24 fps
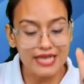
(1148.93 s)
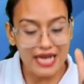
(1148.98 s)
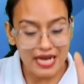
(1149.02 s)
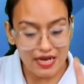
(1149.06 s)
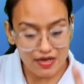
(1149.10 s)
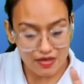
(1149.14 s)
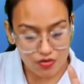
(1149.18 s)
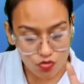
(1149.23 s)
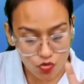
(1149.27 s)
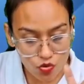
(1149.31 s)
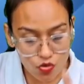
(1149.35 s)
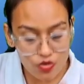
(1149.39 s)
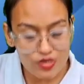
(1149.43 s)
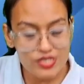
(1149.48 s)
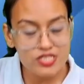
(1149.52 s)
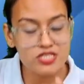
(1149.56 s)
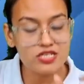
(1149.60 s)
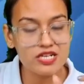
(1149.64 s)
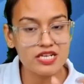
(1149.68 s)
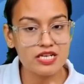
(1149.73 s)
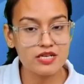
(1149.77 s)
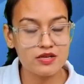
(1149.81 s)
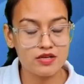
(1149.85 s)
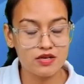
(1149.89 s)
who
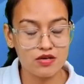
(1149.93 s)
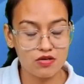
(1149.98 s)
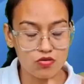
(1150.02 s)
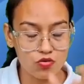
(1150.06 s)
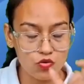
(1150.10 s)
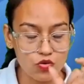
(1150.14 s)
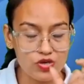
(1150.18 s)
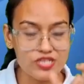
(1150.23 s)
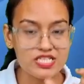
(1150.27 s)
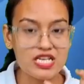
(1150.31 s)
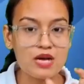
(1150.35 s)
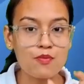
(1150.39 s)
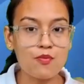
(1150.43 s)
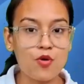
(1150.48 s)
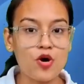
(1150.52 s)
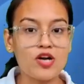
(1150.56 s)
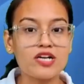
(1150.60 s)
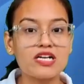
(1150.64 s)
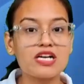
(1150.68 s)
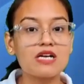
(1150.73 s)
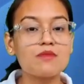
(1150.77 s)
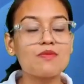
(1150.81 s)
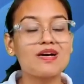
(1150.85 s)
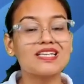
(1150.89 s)
is appointed
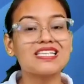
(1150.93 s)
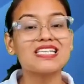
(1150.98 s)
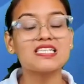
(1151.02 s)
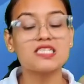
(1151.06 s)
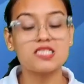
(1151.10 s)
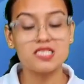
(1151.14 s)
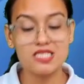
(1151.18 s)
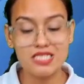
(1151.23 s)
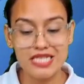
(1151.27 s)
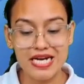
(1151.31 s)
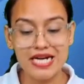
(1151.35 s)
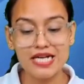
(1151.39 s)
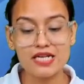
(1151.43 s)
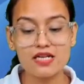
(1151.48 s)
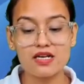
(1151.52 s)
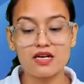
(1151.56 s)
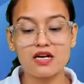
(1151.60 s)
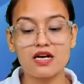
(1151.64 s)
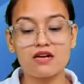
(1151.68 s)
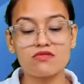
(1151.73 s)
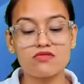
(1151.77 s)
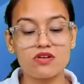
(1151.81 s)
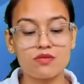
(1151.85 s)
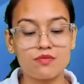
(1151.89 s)
by the state
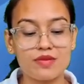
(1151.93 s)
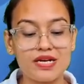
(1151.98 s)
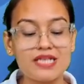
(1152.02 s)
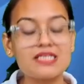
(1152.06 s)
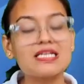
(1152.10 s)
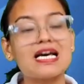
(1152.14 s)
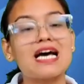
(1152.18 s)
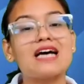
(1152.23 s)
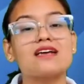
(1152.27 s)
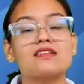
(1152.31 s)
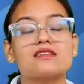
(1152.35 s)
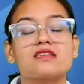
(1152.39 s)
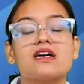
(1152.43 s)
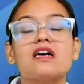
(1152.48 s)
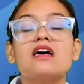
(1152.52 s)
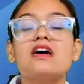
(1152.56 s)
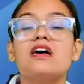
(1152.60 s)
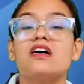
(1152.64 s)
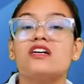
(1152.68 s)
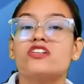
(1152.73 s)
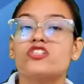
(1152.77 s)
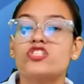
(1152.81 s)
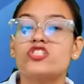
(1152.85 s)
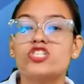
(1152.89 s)
government as the
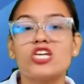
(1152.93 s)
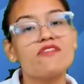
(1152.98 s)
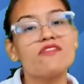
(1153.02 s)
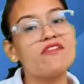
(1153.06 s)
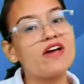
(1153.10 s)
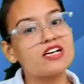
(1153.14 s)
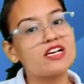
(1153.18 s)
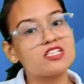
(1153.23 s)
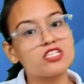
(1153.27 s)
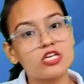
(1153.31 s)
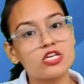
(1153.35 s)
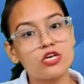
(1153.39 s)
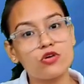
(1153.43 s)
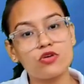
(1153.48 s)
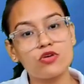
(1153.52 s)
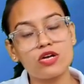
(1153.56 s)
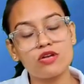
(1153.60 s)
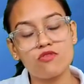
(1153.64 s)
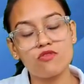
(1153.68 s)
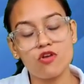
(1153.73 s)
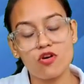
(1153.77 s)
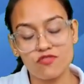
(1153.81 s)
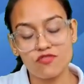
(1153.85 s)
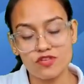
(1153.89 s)
chief executive
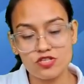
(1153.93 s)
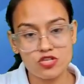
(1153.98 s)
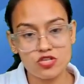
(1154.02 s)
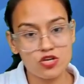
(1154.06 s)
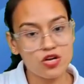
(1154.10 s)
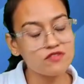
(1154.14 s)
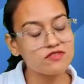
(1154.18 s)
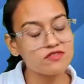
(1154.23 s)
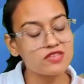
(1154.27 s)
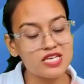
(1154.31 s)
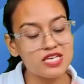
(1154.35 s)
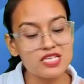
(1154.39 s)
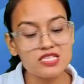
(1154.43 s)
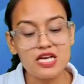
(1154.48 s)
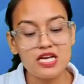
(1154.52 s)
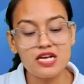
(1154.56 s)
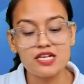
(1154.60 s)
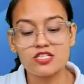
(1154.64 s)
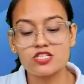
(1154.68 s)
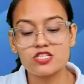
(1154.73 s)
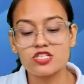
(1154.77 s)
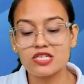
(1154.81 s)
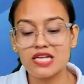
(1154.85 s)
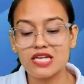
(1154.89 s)
officer of this
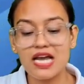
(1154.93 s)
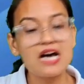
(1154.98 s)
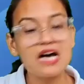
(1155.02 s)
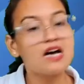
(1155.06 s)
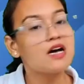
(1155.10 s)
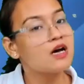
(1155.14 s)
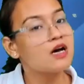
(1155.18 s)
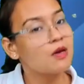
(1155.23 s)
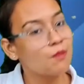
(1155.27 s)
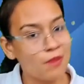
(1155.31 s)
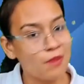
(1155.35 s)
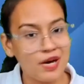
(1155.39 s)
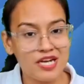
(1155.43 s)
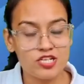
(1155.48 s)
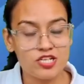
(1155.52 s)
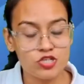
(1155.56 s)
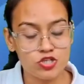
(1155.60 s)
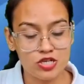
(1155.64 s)
Jila Parishad.